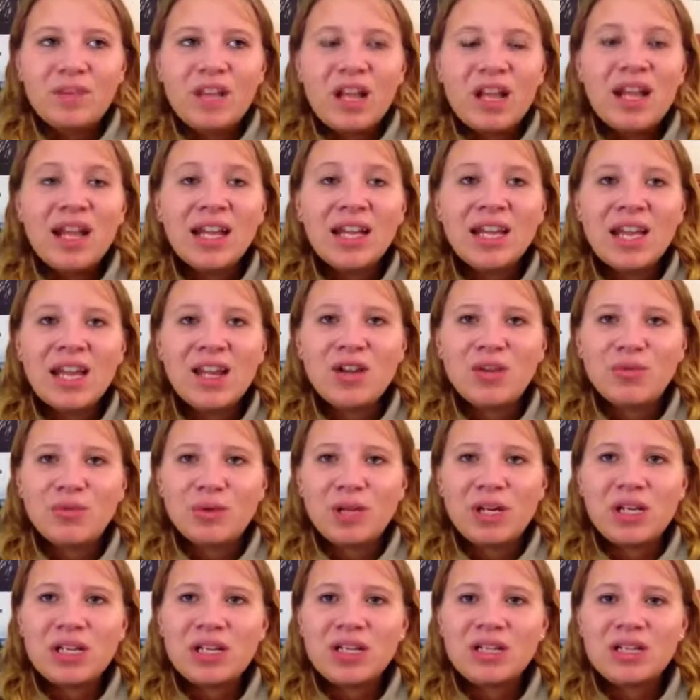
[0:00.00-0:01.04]
like, they could
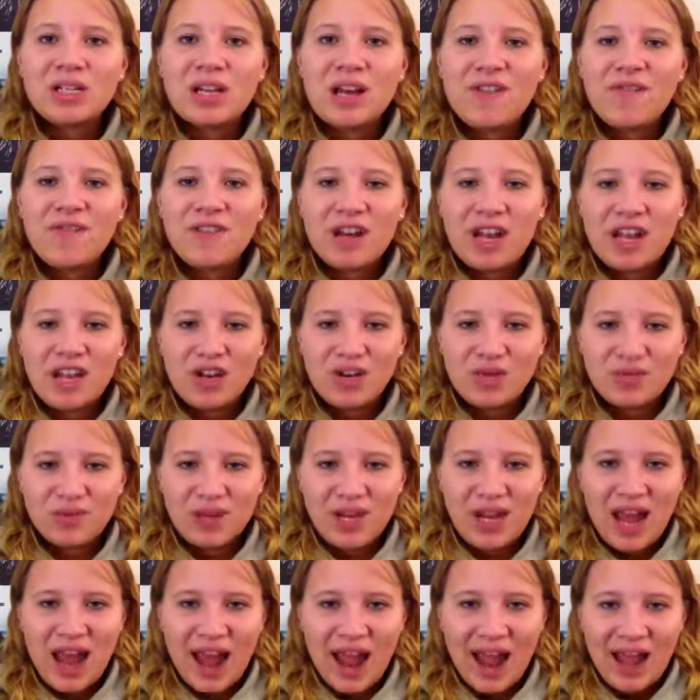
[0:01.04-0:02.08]
read the stuff and they could
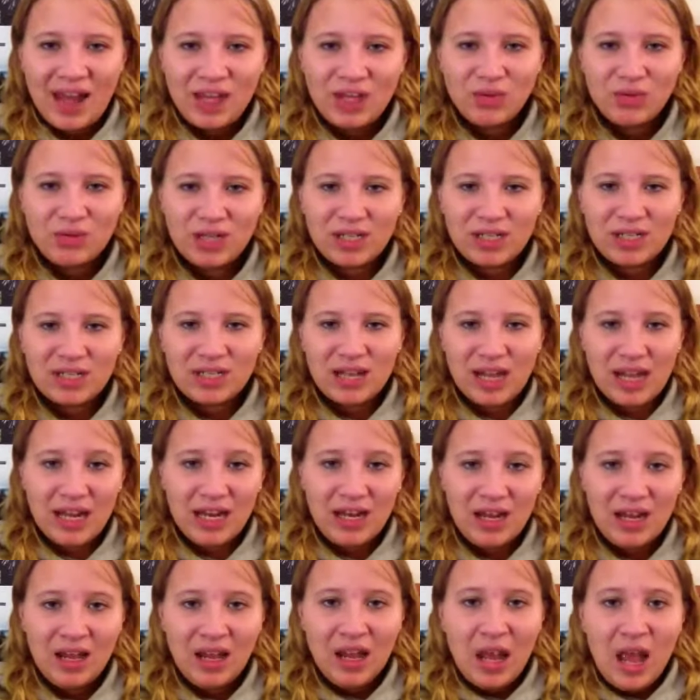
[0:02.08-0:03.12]
rehash what it
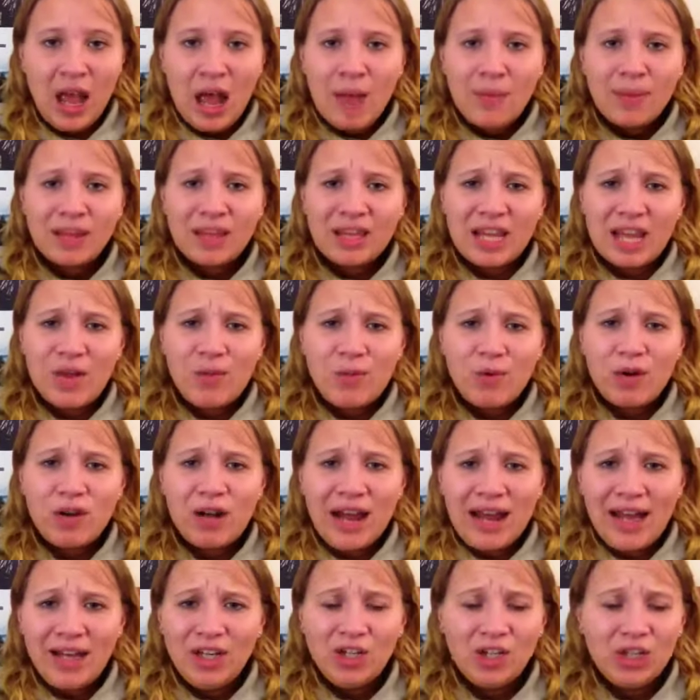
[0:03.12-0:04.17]
said, but they weren't
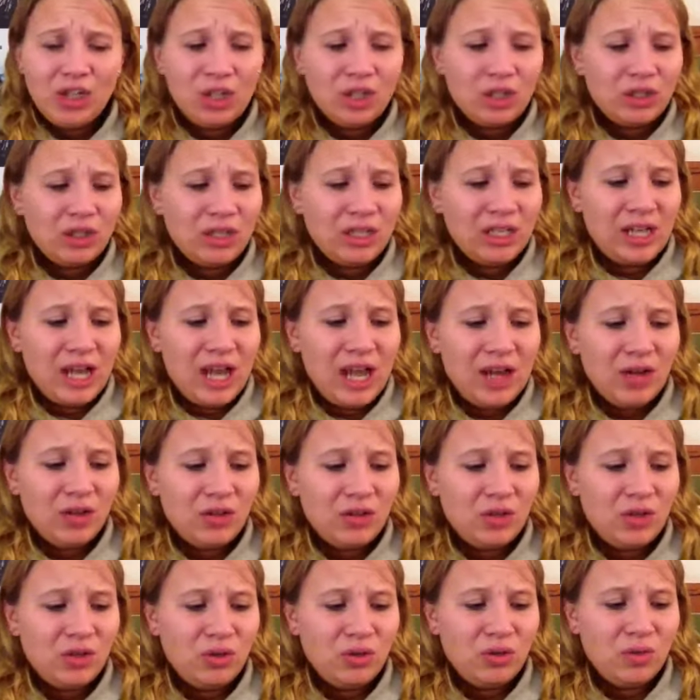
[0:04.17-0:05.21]
actually learning how
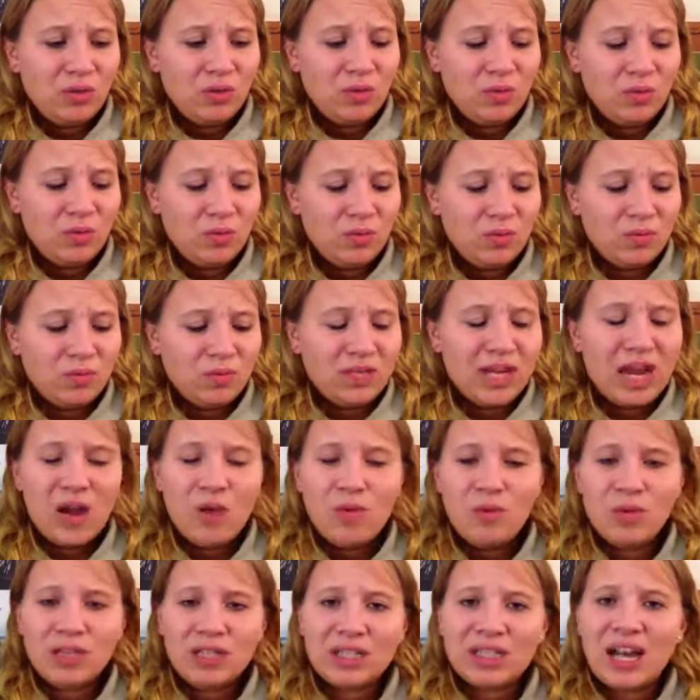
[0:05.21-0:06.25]
to
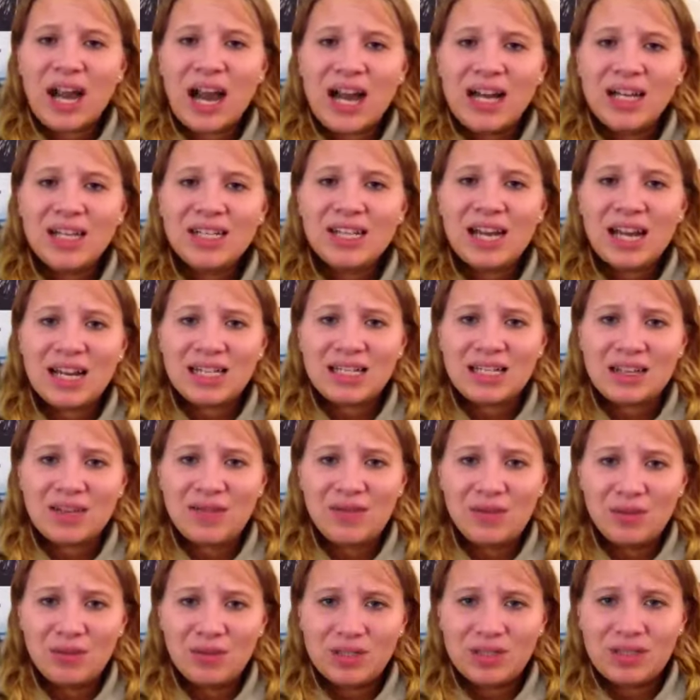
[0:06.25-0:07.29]
tell what the context of
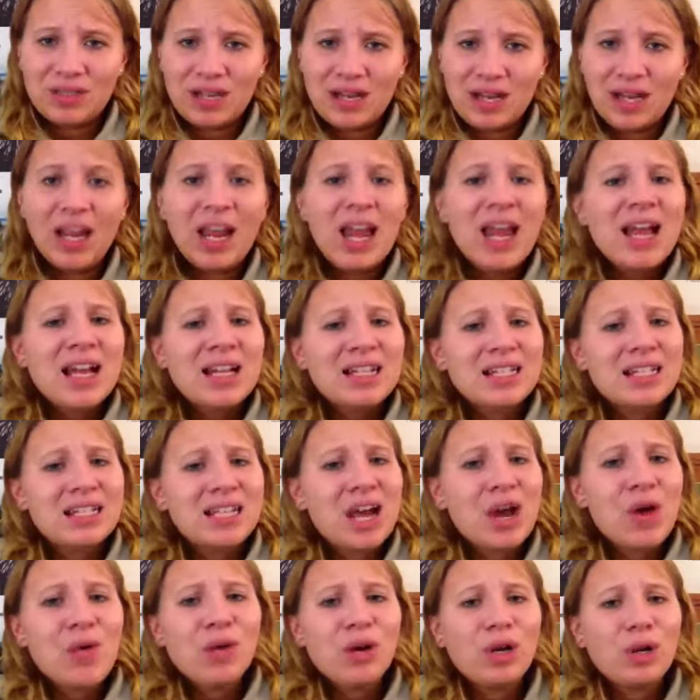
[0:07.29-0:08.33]
it was saying, to
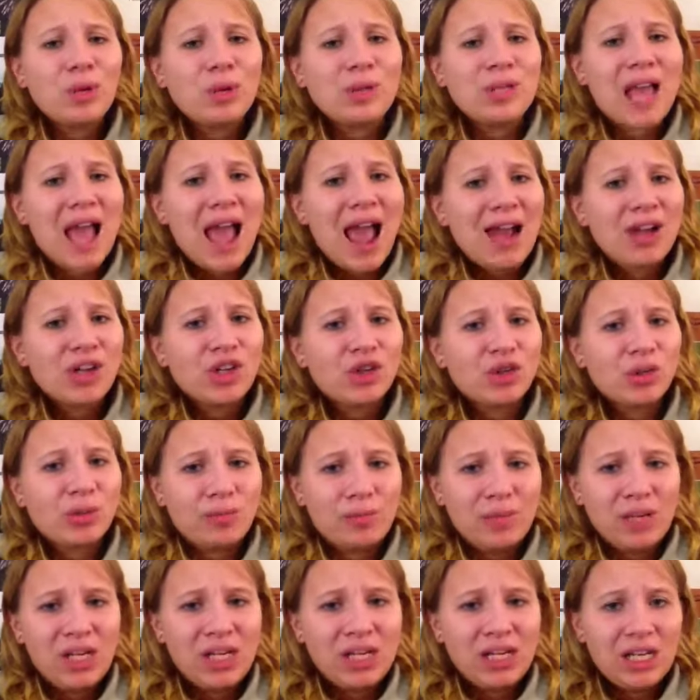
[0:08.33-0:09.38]
tell what it was actually
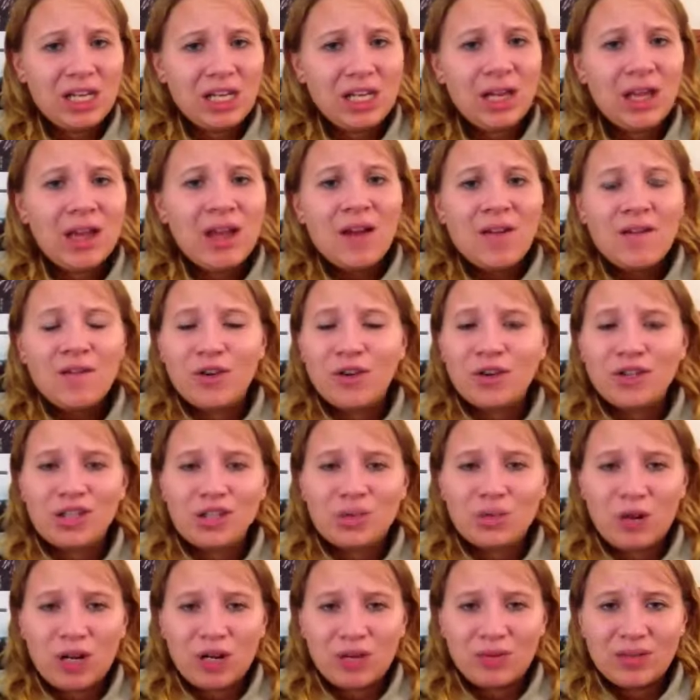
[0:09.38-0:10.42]
meaning
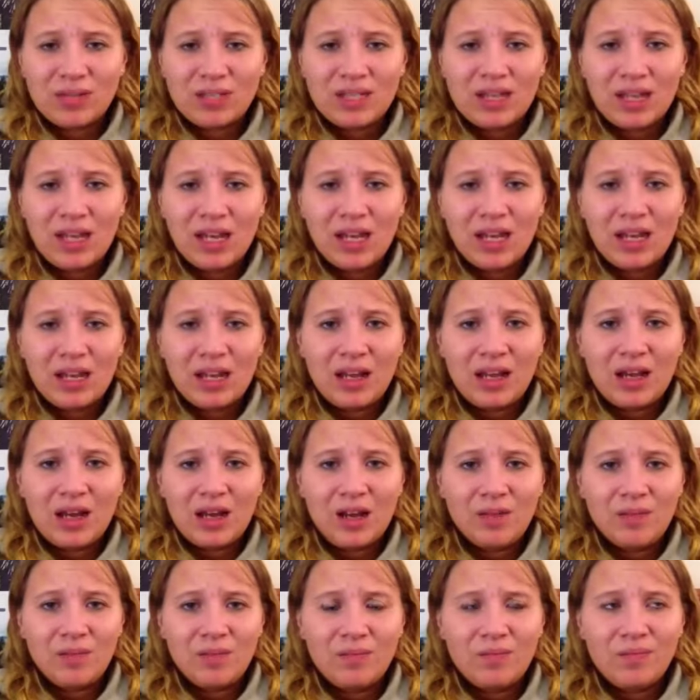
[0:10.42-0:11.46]
versus what it was saying,
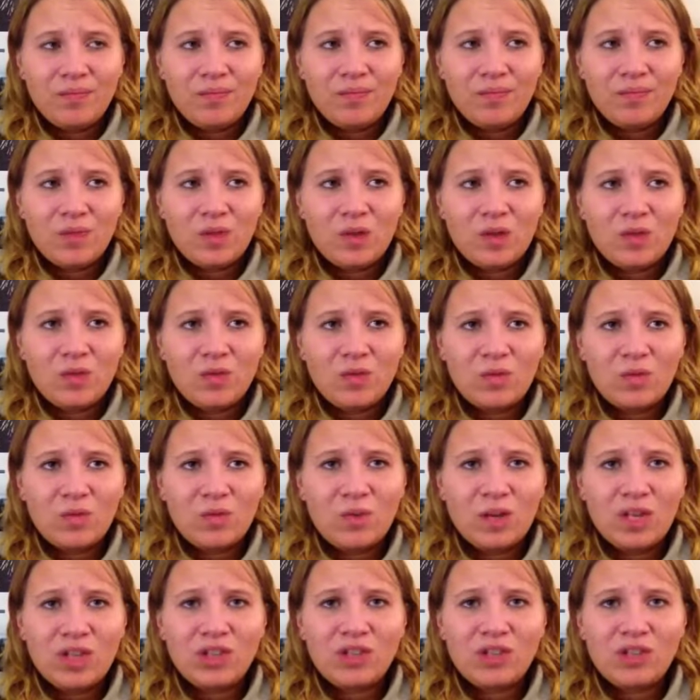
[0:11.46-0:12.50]

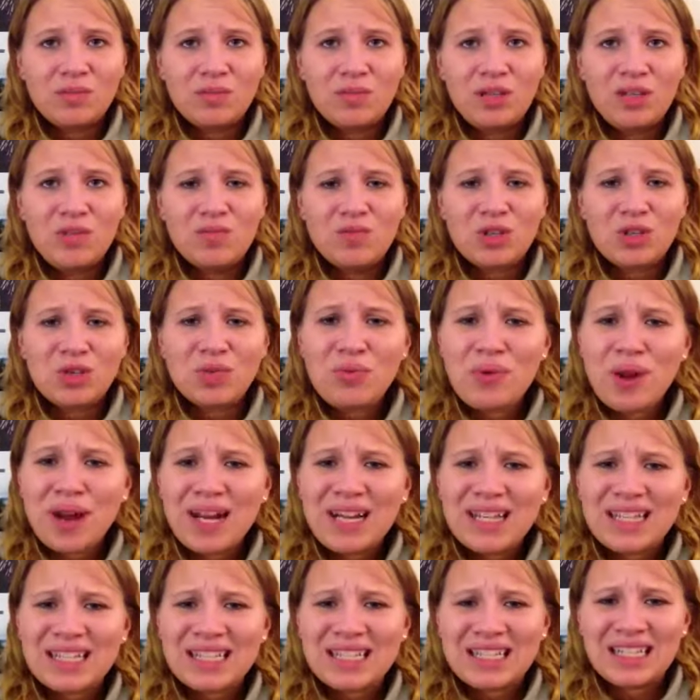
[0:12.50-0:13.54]
which to me was
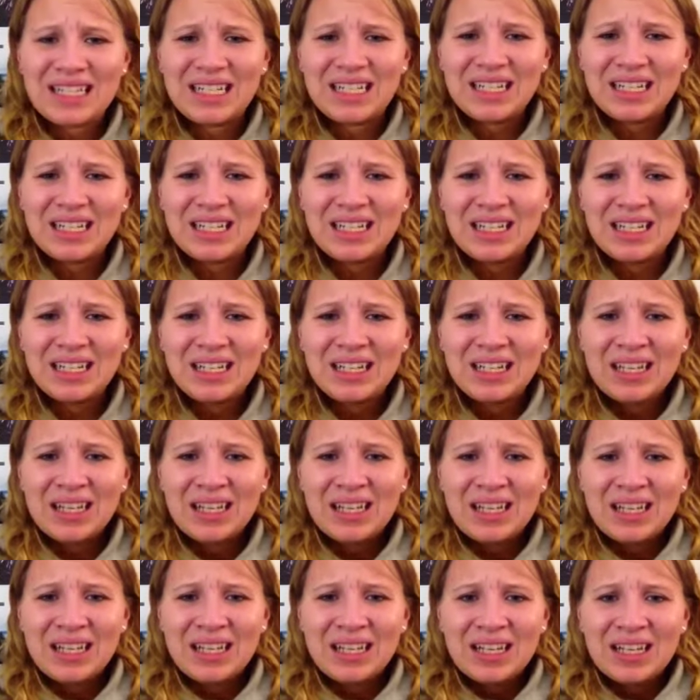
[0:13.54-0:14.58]
crazy.
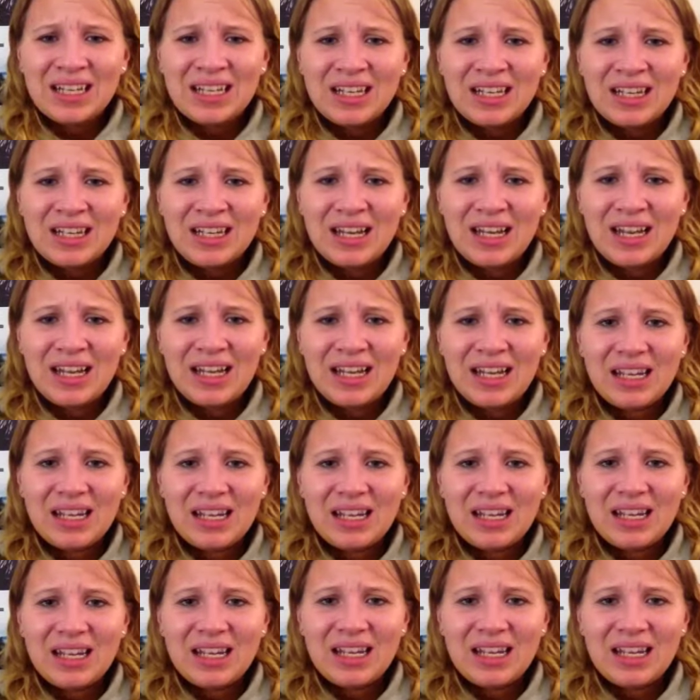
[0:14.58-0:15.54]
Like,